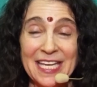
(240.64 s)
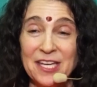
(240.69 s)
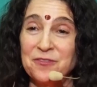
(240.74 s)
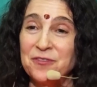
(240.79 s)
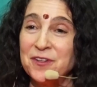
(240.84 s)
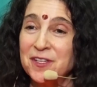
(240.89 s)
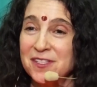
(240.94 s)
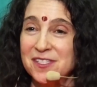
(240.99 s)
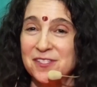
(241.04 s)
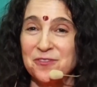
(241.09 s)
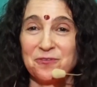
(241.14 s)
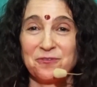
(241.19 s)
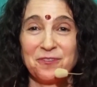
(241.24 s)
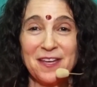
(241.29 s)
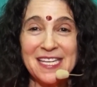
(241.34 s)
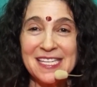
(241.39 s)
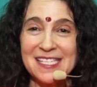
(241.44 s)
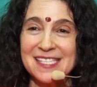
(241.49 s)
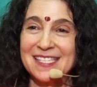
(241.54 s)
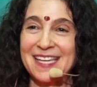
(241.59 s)
even if it's
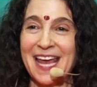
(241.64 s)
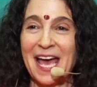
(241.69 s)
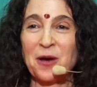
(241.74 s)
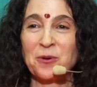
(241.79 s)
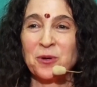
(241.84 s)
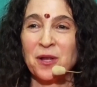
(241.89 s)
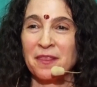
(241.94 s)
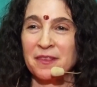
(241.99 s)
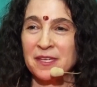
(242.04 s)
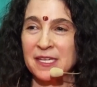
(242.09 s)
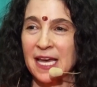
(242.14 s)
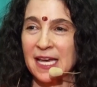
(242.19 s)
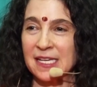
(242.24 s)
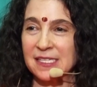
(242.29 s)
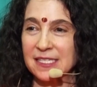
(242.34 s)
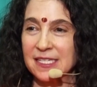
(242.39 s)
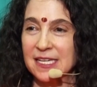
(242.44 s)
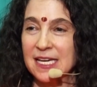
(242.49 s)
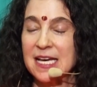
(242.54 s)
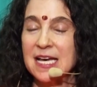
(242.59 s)
face down on the
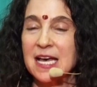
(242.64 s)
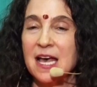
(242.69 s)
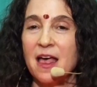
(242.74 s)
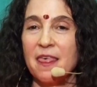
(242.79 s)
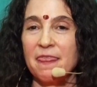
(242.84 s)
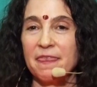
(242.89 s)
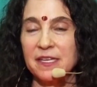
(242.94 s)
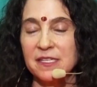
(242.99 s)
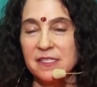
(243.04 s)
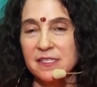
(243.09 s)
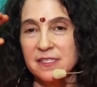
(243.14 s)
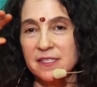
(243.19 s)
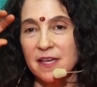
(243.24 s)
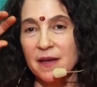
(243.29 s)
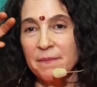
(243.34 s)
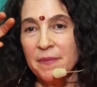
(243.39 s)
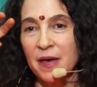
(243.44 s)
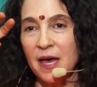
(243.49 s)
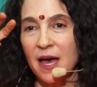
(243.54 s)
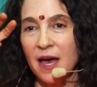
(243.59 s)
desk, that
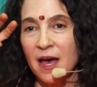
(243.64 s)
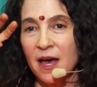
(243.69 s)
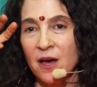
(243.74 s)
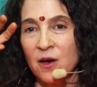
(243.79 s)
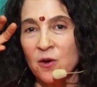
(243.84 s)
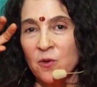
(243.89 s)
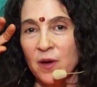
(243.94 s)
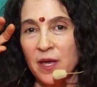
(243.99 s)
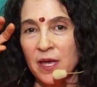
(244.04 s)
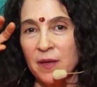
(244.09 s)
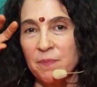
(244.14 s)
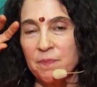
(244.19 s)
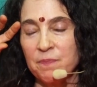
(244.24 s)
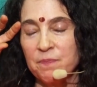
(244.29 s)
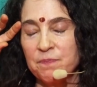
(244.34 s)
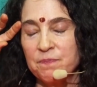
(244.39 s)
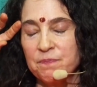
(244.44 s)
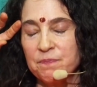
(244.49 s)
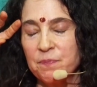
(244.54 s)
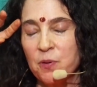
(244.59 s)
somehow a
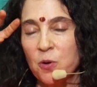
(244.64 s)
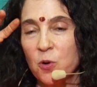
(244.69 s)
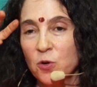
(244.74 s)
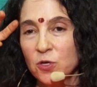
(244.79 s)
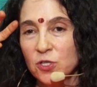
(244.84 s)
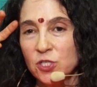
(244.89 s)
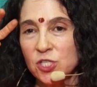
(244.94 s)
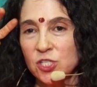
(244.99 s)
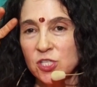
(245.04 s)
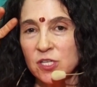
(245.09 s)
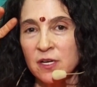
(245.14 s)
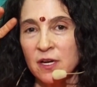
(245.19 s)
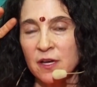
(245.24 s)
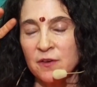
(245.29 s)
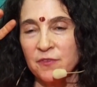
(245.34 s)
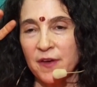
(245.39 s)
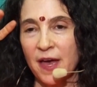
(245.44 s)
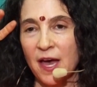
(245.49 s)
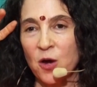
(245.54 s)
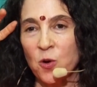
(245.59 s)
portion
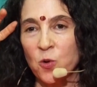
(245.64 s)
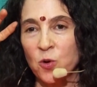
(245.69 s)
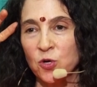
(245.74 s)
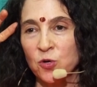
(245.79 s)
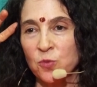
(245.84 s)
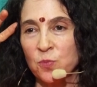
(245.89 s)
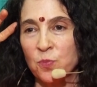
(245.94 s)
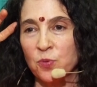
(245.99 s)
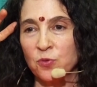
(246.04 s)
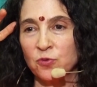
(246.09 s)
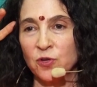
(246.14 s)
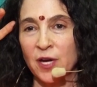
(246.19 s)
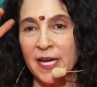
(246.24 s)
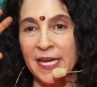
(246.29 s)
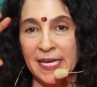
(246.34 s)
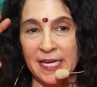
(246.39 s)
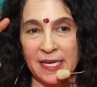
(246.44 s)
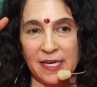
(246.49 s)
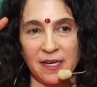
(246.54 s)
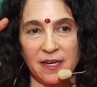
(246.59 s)
of our
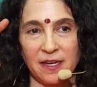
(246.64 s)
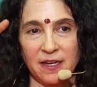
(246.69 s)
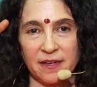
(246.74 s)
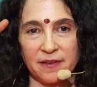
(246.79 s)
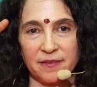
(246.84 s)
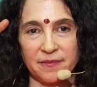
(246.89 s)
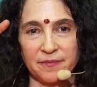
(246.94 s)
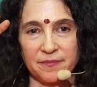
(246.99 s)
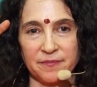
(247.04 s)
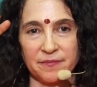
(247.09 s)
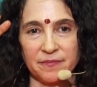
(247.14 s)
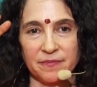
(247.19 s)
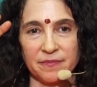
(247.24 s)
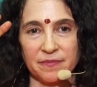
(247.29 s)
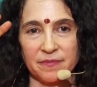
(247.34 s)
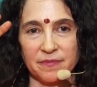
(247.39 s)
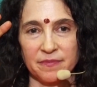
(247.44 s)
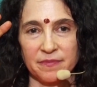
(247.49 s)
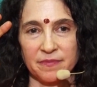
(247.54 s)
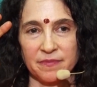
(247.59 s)
brain
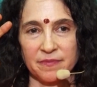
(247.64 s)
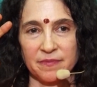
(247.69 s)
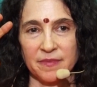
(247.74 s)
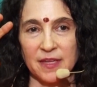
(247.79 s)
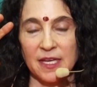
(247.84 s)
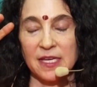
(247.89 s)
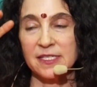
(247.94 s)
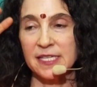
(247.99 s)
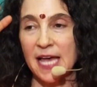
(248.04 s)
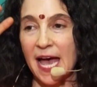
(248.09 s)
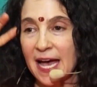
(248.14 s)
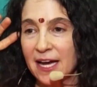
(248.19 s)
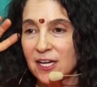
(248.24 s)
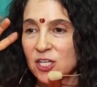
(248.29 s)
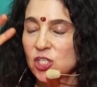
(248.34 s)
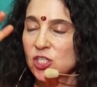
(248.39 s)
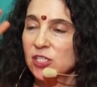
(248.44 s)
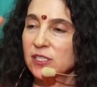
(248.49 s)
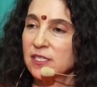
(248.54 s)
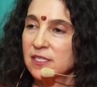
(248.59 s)
is
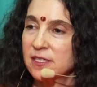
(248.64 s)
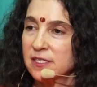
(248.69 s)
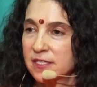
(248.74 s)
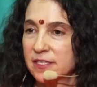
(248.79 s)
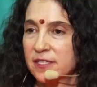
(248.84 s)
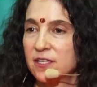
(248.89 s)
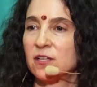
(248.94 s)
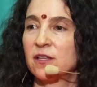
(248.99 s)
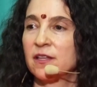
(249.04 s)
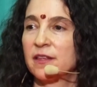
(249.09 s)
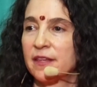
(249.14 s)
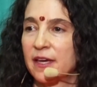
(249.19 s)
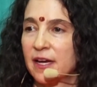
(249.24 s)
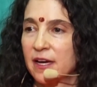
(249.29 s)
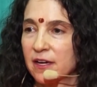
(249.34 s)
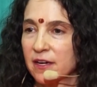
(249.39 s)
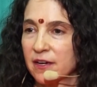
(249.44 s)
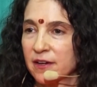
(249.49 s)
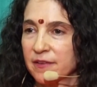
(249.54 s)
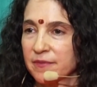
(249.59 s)
actually still
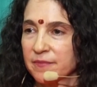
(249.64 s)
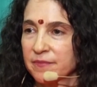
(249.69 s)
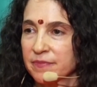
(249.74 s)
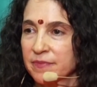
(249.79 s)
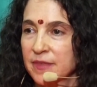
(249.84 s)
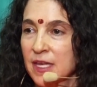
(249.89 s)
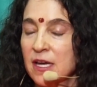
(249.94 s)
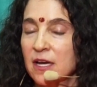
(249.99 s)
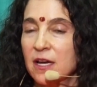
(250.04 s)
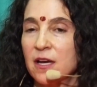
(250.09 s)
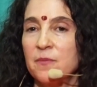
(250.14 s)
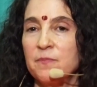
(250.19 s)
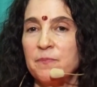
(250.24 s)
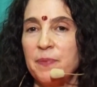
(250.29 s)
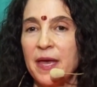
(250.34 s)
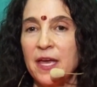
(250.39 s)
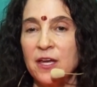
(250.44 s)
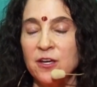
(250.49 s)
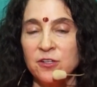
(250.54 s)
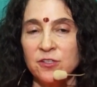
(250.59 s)
there,
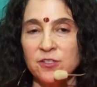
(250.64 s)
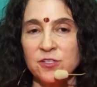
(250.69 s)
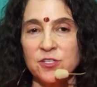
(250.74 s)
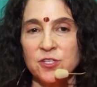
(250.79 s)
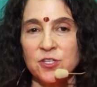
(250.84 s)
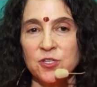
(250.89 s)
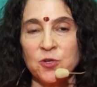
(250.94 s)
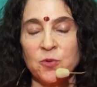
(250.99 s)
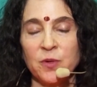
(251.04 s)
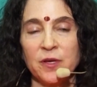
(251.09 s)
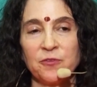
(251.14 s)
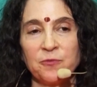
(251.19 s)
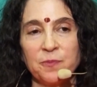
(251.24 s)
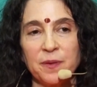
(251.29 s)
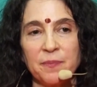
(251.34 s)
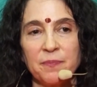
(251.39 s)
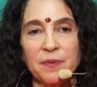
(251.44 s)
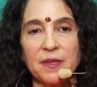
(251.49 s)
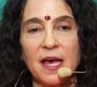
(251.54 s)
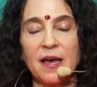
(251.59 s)
compared to if
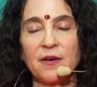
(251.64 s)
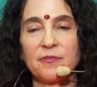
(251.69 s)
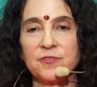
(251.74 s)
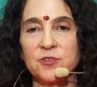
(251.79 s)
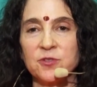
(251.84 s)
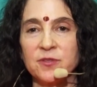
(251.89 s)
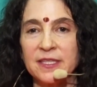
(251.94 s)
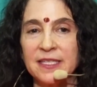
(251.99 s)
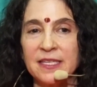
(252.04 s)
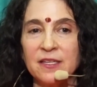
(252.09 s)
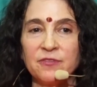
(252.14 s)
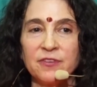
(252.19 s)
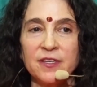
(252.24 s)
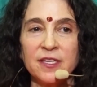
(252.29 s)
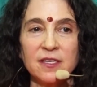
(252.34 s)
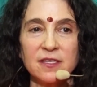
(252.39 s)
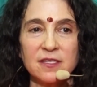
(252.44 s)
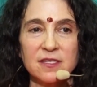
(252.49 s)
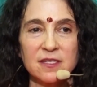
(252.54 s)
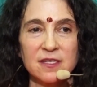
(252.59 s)
people have to leave
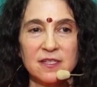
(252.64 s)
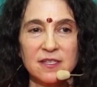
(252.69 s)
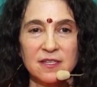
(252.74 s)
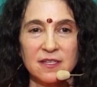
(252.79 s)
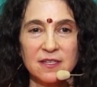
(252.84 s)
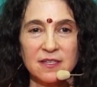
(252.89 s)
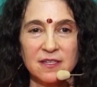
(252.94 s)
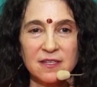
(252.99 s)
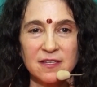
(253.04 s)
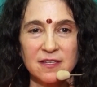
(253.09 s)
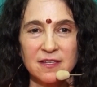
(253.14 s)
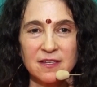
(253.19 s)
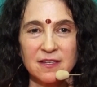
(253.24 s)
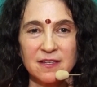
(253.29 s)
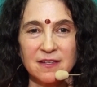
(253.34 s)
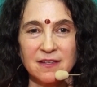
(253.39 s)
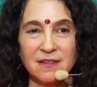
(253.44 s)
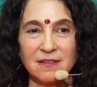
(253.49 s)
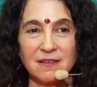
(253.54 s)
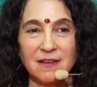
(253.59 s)
it
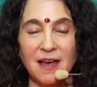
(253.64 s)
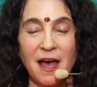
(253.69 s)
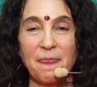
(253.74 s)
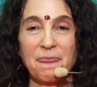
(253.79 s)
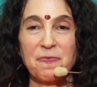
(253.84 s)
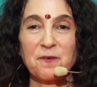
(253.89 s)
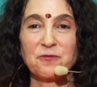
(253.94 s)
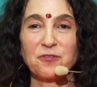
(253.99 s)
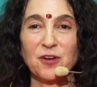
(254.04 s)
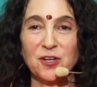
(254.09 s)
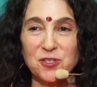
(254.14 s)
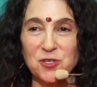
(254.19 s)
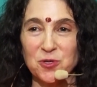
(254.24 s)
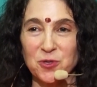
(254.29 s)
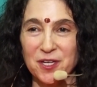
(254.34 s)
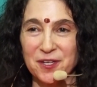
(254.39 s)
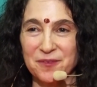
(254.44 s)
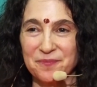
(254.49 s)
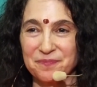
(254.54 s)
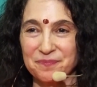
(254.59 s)
at the front
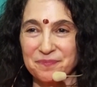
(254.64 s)
door.